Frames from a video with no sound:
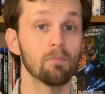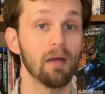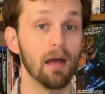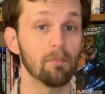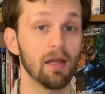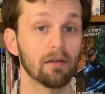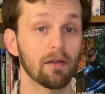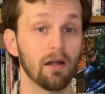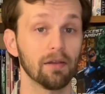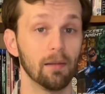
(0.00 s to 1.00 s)
Batman
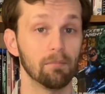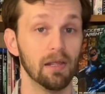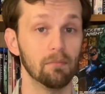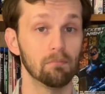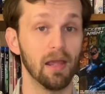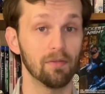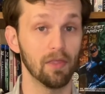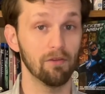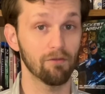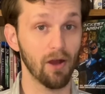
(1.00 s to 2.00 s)
content being
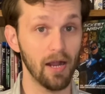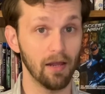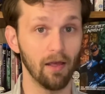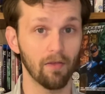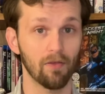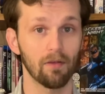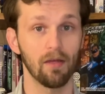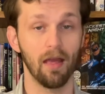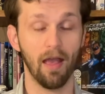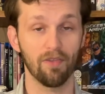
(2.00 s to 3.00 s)
mainly Fridays,
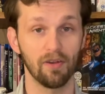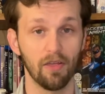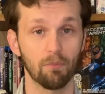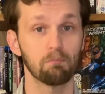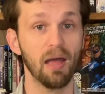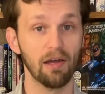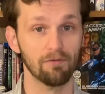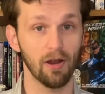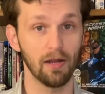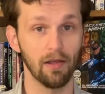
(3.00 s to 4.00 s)
as it is Bat
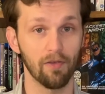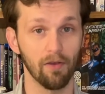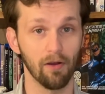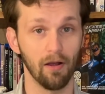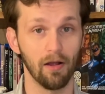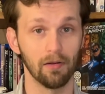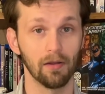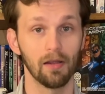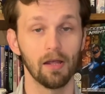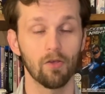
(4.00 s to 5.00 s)
Fridays here on
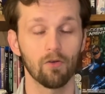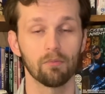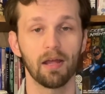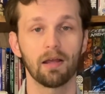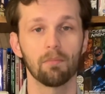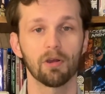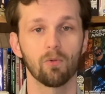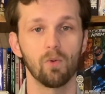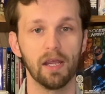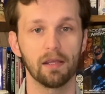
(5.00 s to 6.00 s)
Superman Comic a
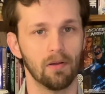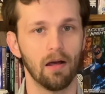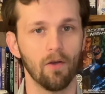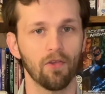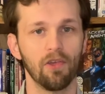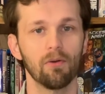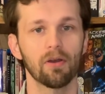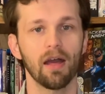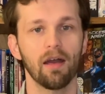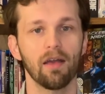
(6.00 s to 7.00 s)
Week. I'll see you
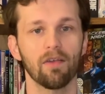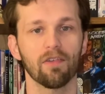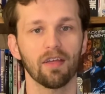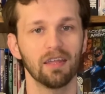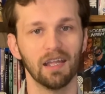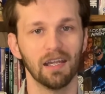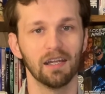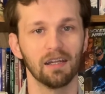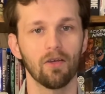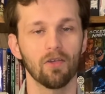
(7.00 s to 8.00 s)
guys
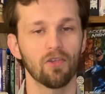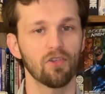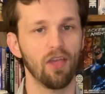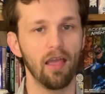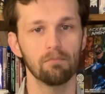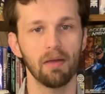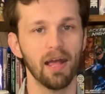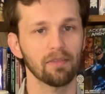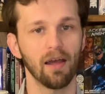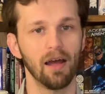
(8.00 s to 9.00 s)
again. Same
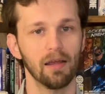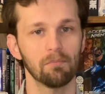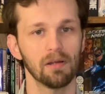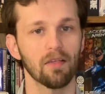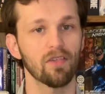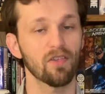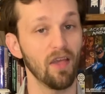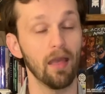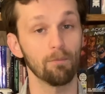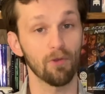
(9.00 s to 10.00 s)
Bat time,
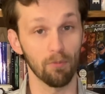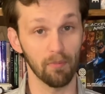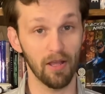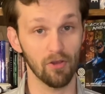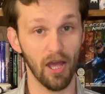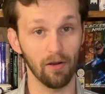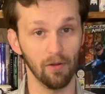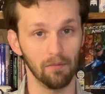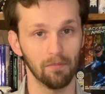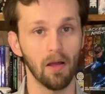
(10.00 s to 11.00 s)
same Superman
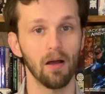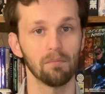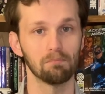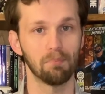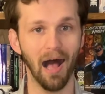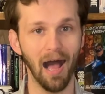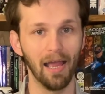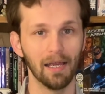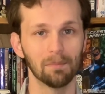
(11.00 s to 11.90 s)
channel. Bye.